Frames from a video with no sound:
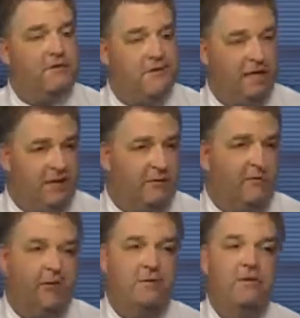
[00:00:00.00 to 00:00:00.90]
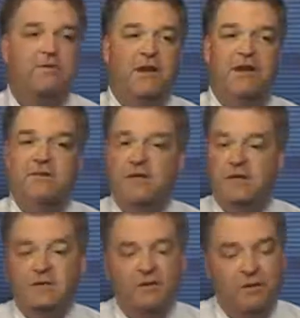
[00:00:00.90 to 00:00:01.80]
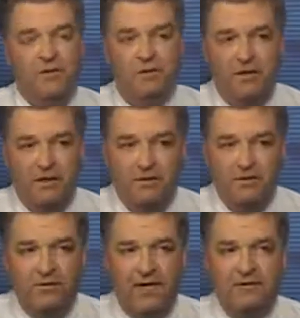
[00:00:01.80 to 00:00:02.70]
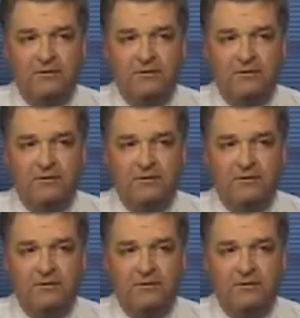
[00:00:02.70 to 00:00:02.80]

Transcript: of selling premium non-directionally, we don't want to do that.